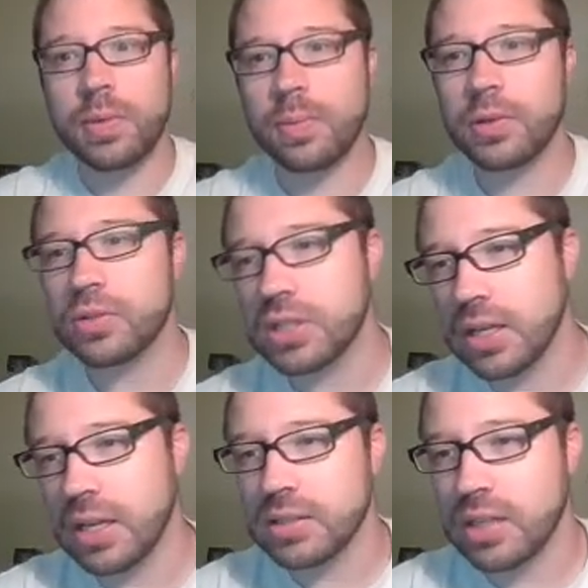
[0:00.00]
people use it
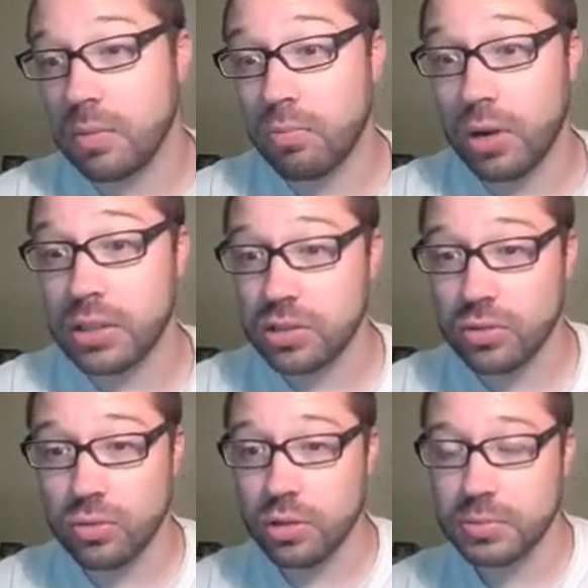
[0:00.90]
against like
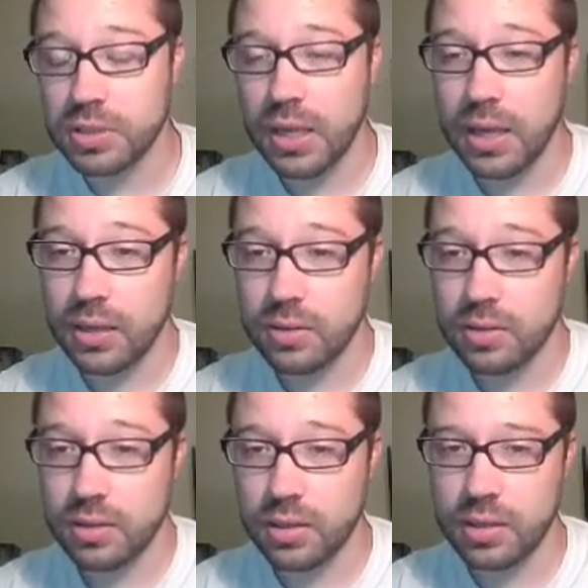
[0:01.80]
Brainstorms
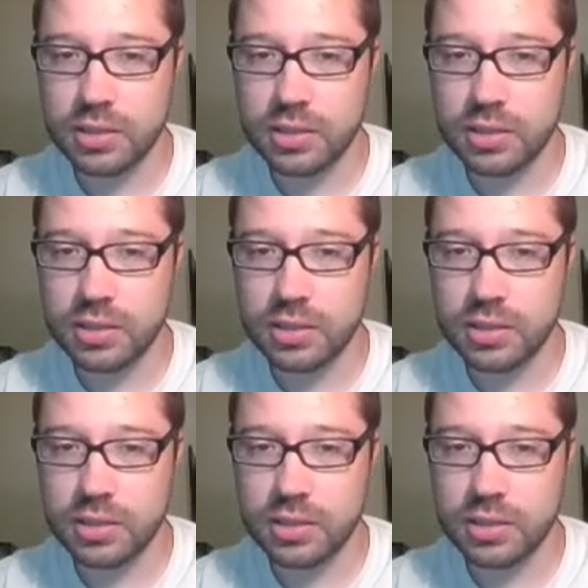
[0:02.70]
and